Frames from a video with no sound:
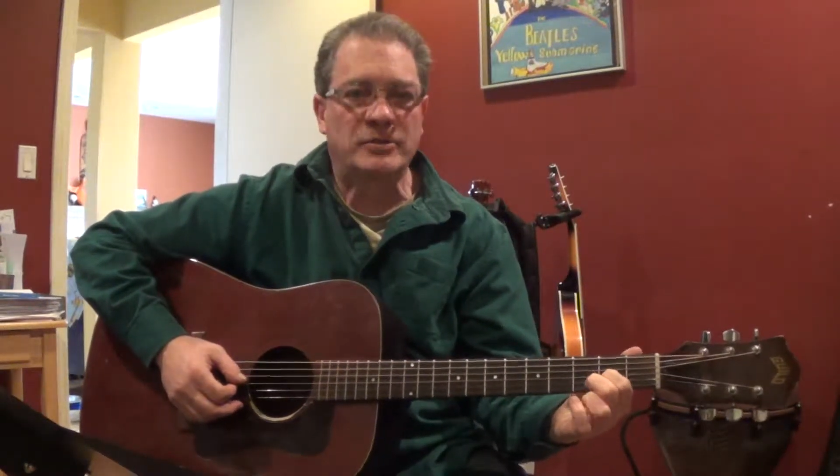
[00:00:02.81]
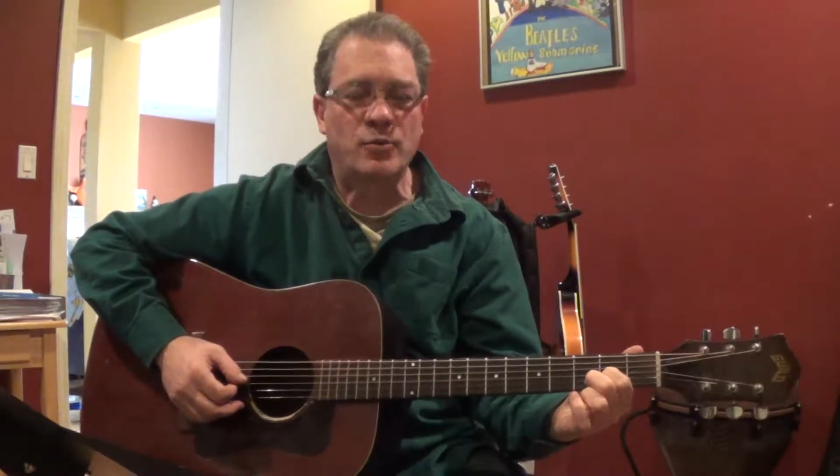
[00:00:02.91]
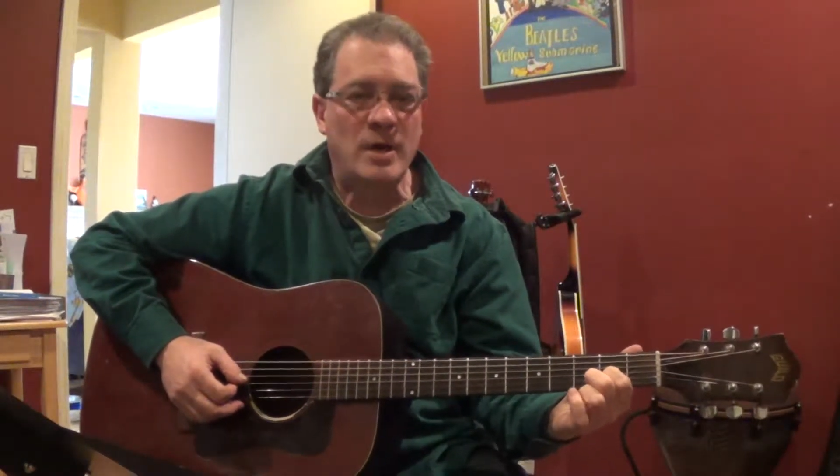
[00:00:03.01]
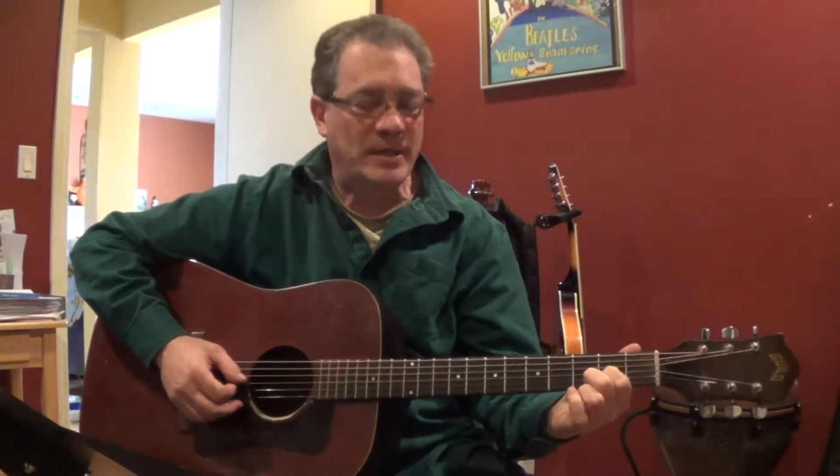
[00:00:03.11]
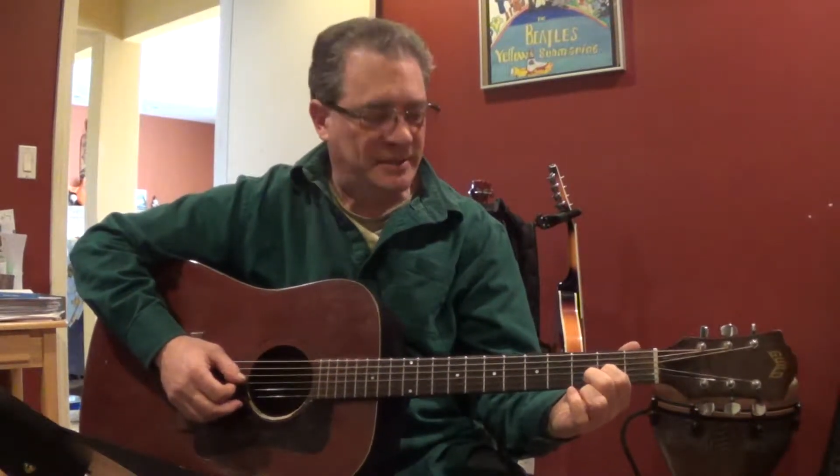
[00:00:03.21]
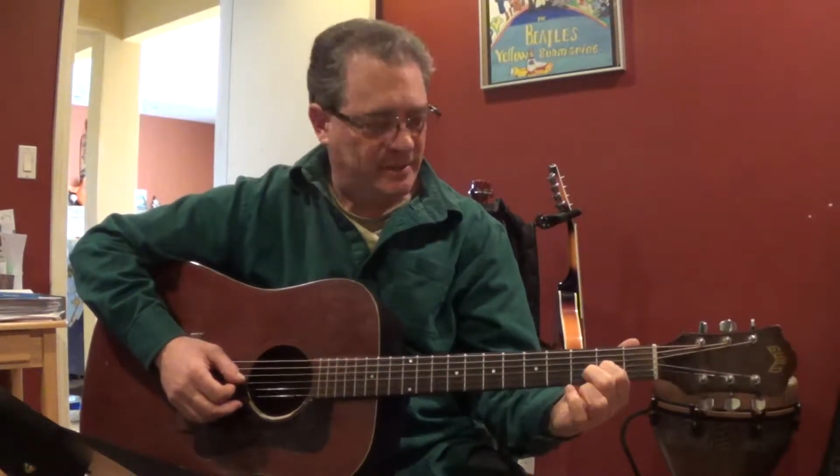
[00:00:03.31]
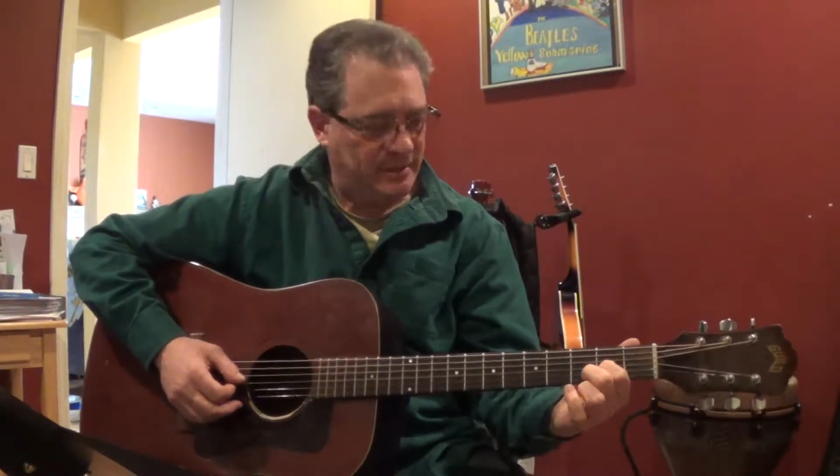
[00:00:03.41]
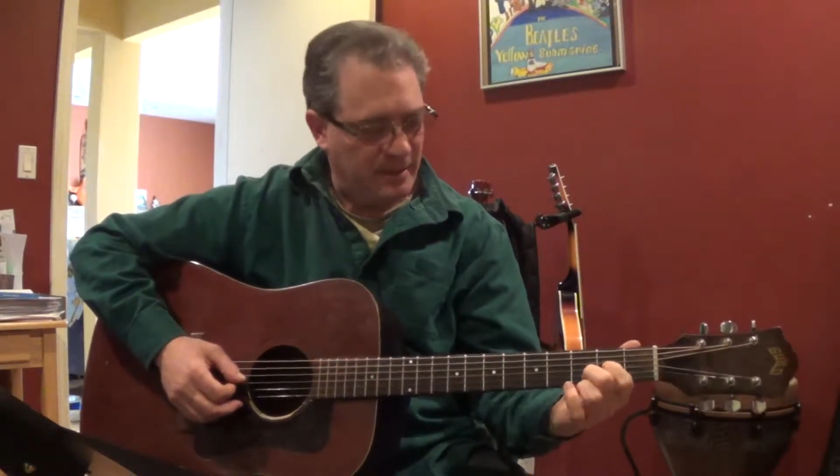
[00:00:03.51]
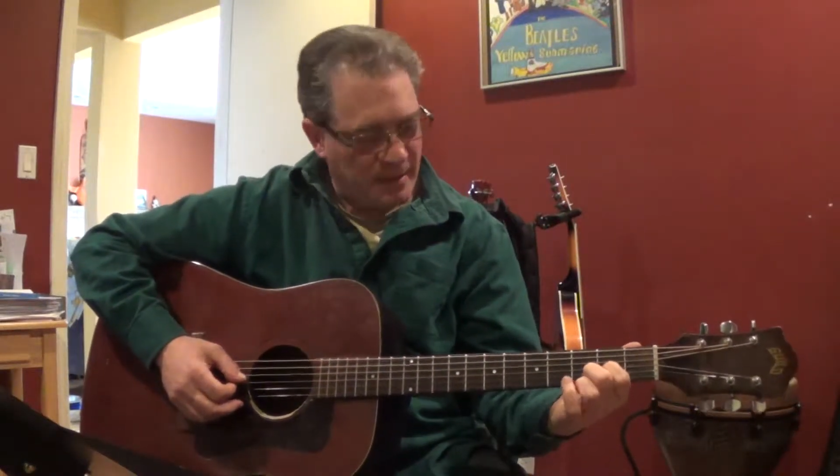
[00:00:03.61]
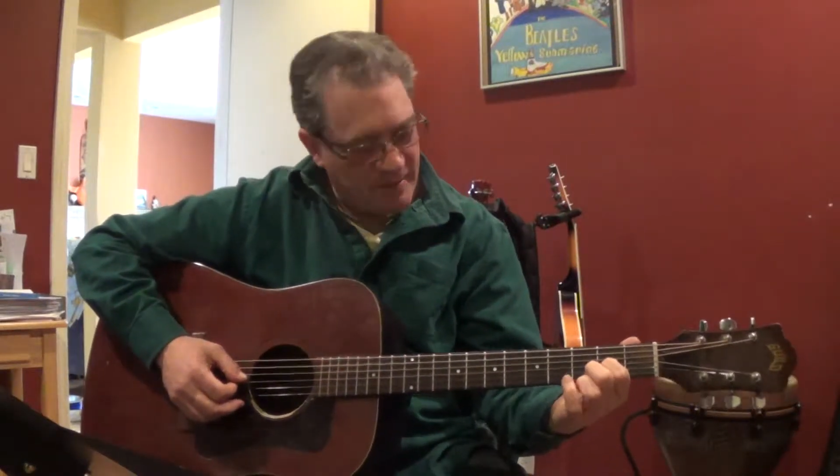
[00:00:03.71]

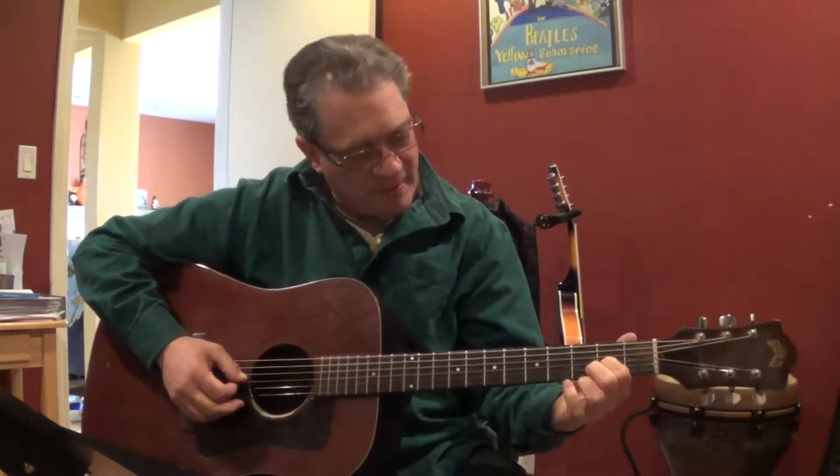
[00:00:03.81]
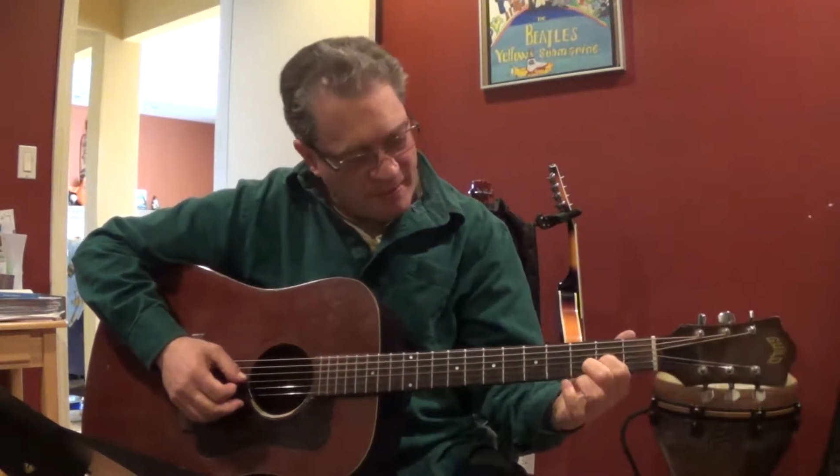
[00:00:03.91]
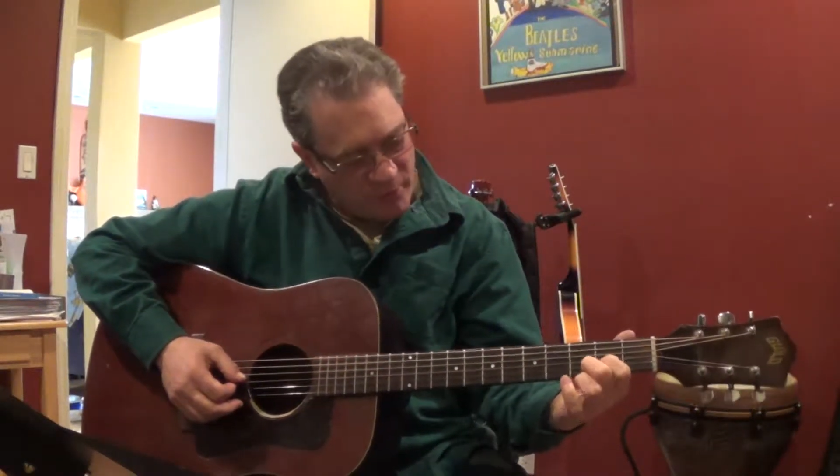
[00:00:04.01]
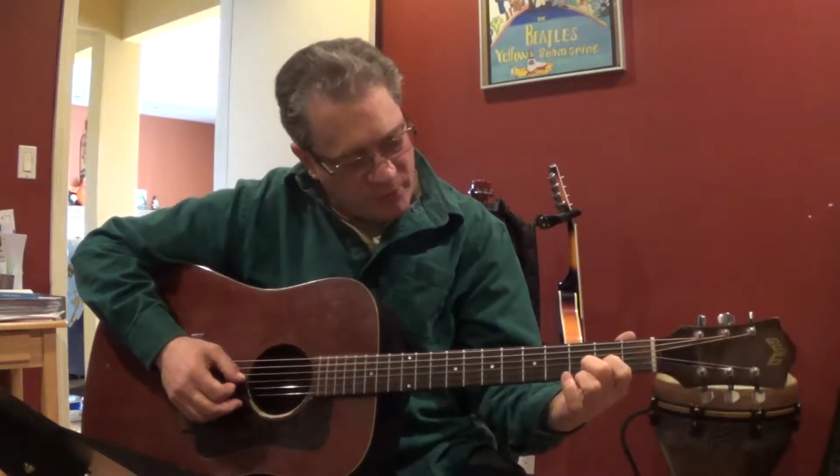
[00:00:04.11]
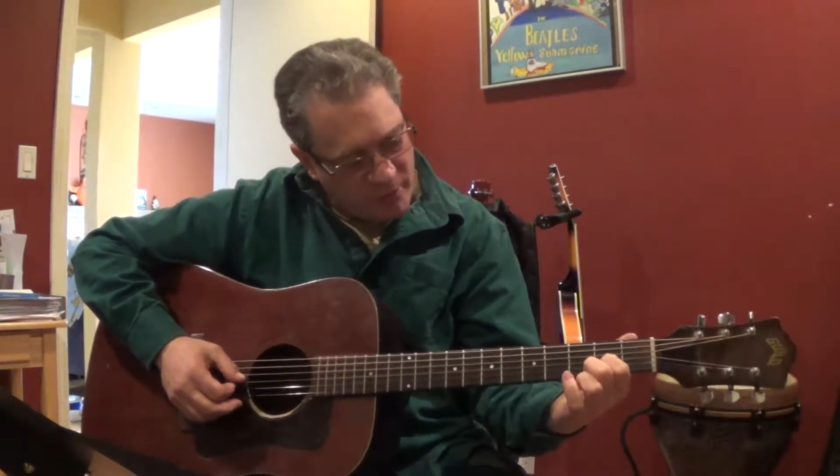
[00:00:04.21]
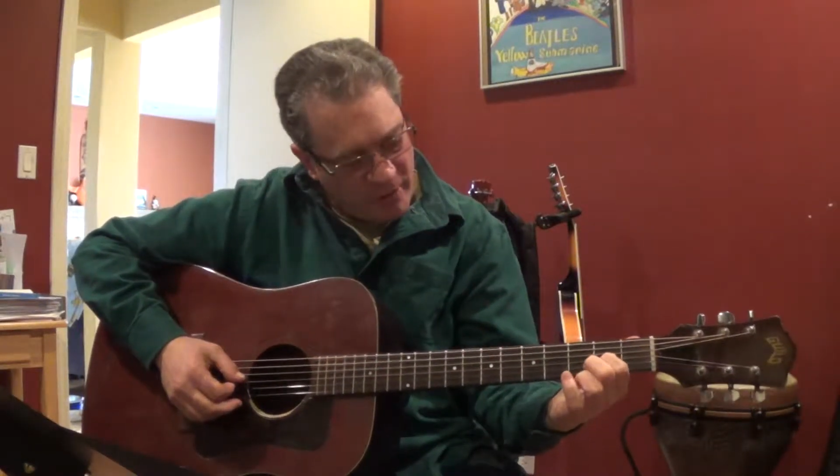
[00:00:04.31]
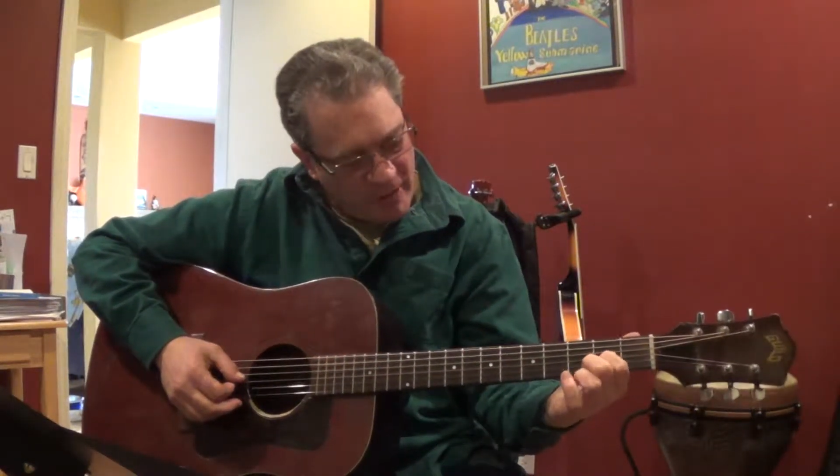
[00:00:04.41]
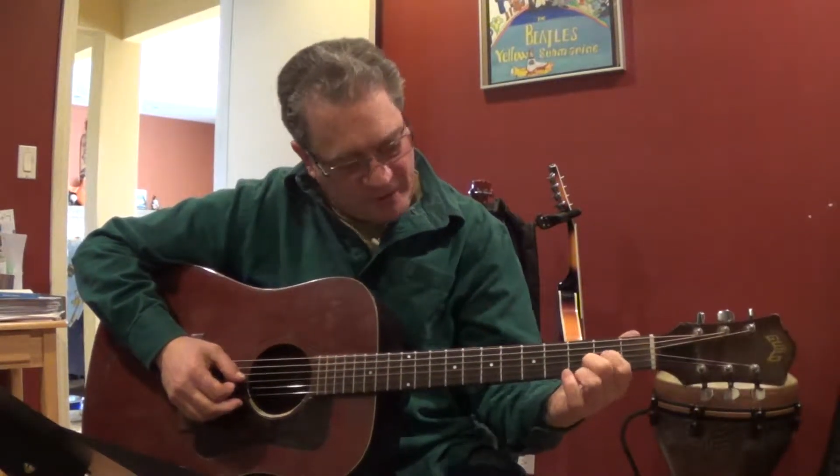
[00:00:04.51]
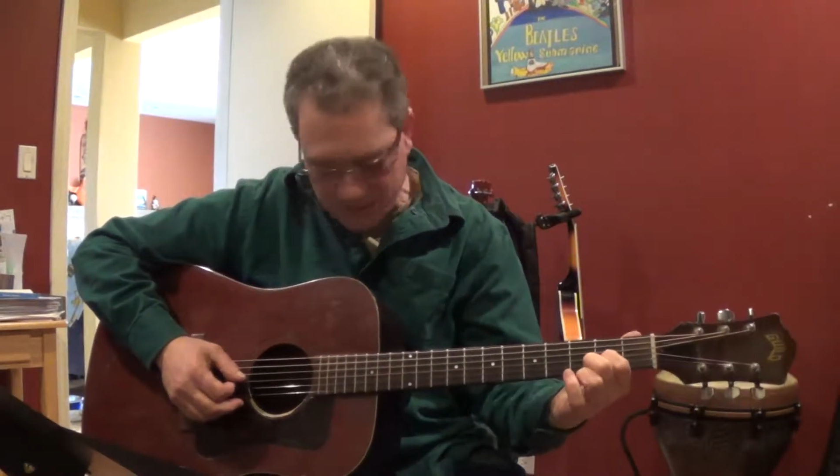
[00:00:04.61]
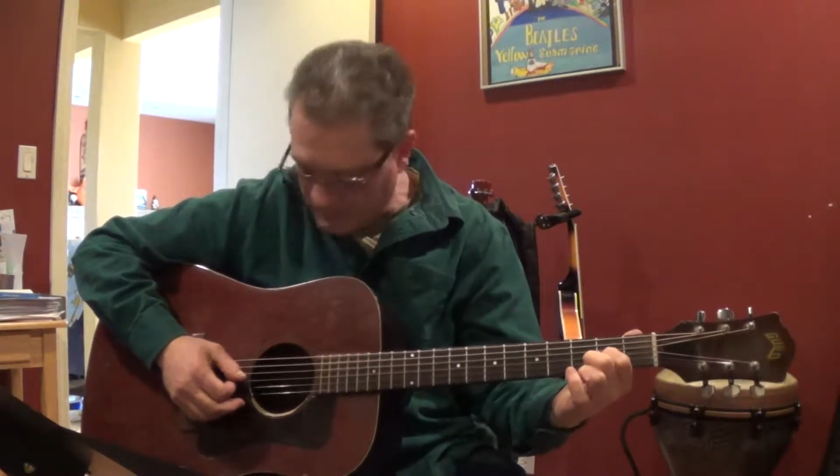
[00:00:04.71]
twice, and then we'll do the lesson.